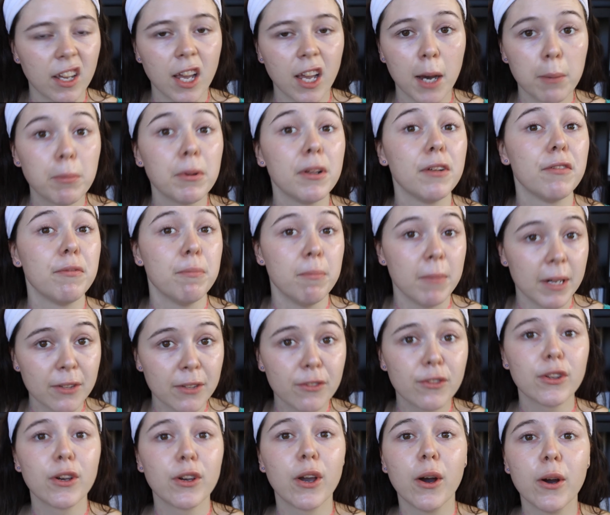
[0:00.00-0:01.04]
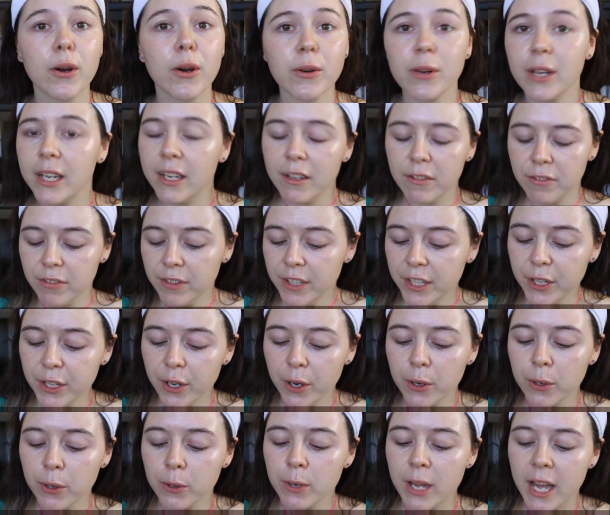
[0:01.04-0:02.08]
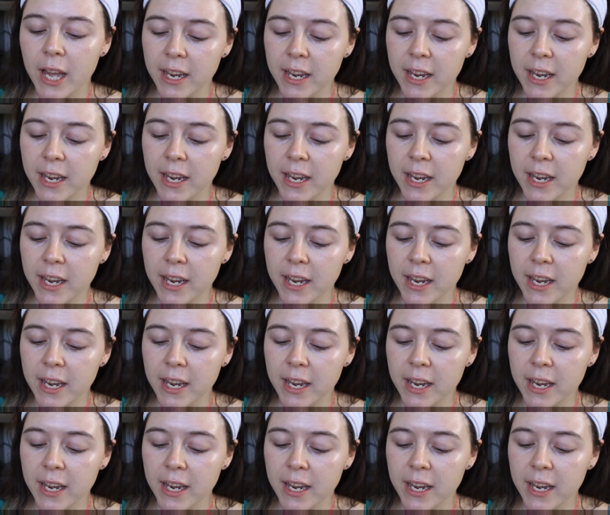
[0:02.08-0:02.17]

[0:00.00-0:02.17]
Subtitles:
a couple of months ago in a video,